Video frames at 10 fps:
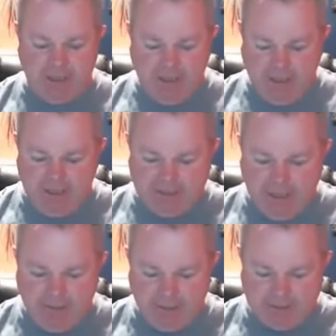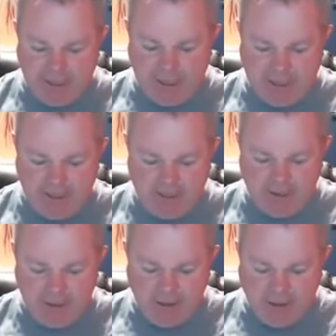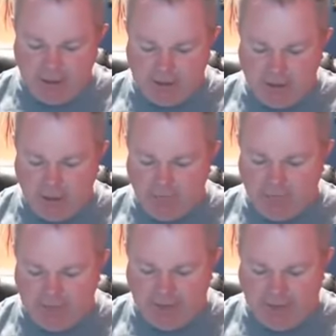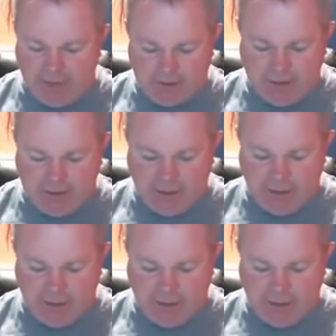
he's able to get over 1,000